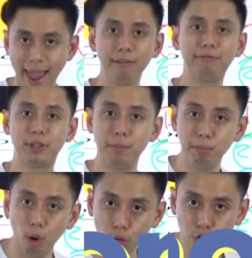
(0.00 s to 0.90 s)
have the
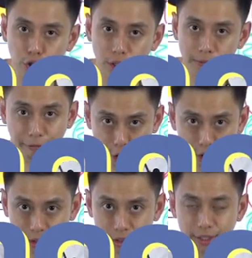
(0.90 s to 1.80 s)
motion
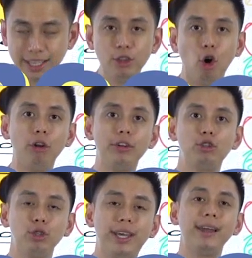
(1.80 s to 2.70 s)
first in order
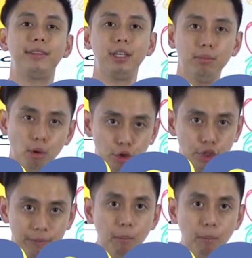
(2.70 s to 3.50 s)
to get the emotion.